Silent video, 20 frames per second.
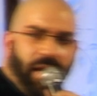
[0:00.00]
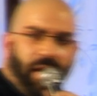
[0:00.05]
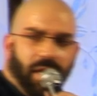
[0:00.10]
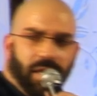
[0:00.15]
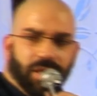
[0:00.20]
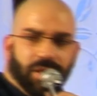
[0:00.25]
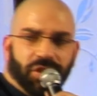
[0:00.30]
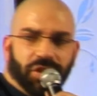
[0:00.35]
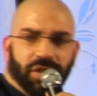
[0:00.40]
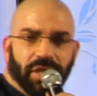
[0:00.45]
The
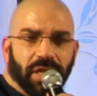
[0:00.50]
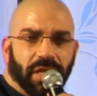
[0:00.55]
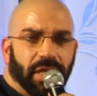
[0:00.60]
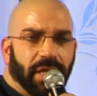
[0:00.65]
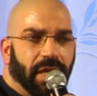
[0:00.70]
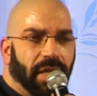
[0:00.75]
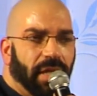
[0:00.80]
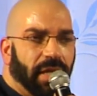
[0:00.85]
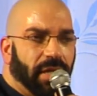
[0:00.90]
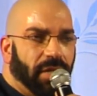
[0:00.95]
hell is
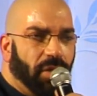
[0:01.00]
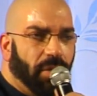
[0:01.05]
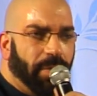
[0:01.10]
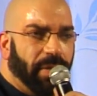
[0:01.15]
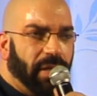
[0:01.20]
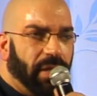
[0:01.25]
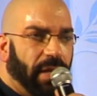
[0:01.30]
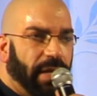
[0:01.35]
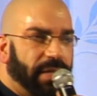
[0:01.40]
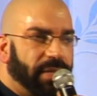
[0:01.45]
she kidding?
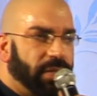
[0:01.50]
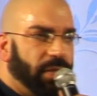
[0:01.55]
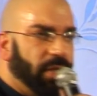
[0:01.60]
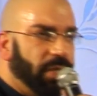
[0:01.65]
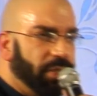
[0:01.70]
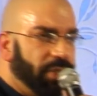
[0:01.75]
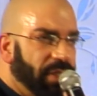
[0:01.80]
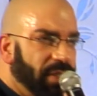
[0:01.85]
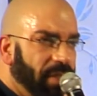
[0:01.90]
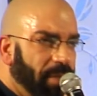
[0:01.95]
Nobody
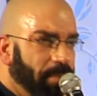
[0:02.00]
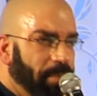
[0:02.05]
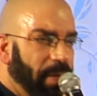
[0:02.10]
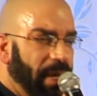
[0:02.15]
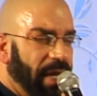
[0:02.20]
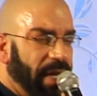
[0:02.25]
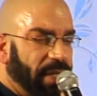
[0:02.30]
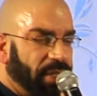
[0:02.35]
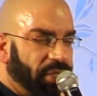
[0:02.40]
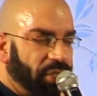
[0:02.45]
likes her. She's a
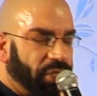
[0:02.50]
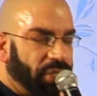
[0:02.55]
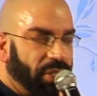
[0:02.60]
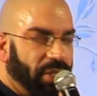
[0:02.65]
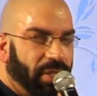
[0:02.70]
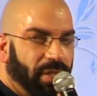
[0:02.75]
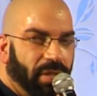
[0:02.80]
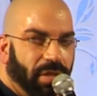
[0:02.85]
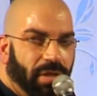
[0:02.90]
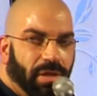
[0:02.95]

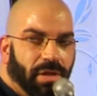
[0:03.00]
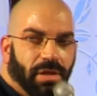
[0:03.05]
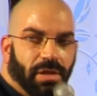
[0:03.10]
bitch.